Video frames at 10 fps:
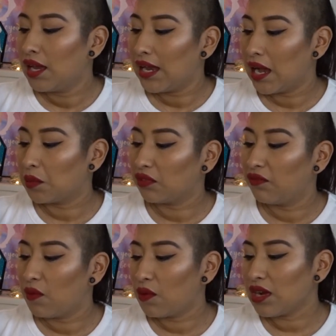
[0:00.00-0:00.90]
Our
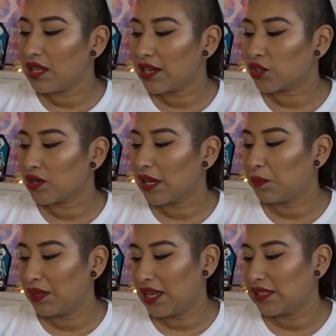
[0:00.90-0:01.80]
4
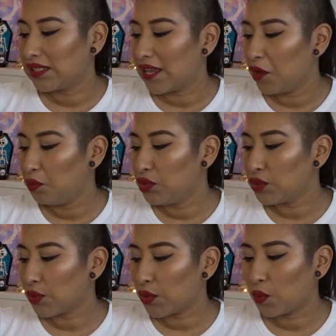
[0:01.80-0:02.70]
electrolyte blends help
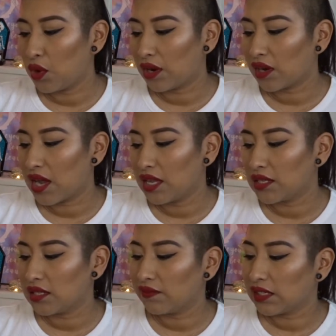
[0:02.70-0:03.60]
restore the water
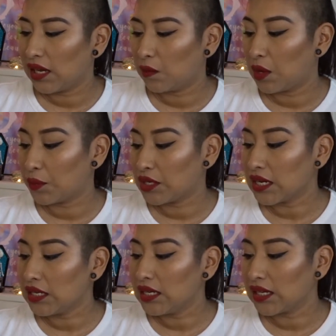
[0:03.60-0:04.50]
content of skin while
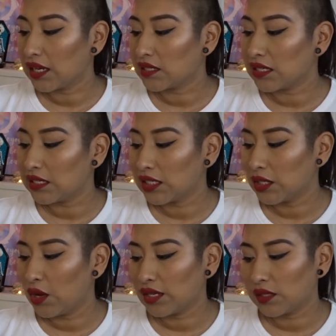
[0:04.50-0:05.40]
protecting against its
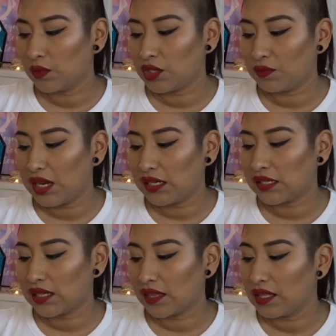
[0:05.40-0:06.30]
loss, which makes
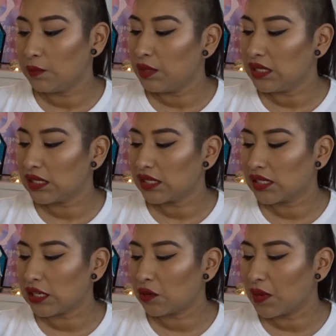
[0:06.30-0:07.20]
the lipids,
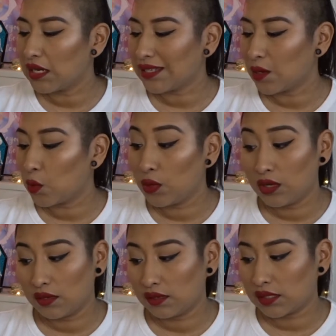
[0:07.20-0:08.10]
ceramides, and
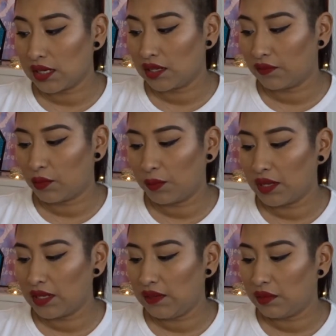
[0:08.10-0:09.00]
oils in the
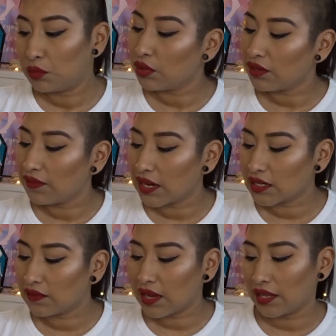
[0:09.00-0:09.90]
formula even more
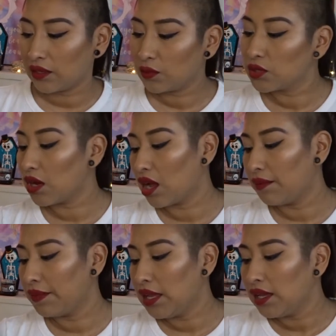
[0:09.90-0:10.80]
effective at their
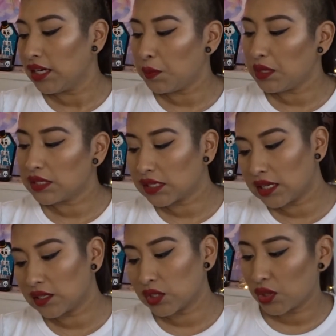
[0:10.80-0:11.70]
job, keeping
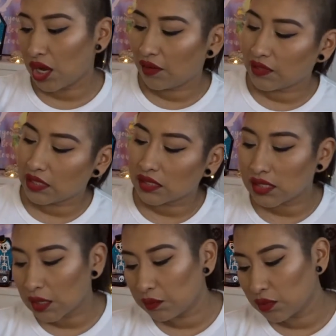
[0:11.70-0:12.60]
skin soft and
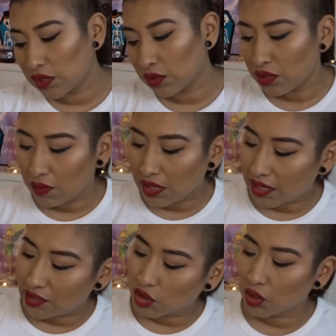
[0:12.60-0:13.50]
supple. So go
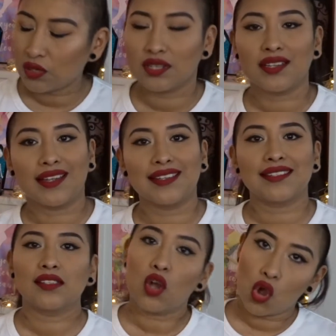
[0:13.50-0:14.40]
ahead, turn the
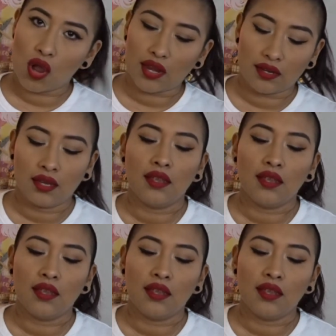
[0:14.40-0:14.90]
lights on.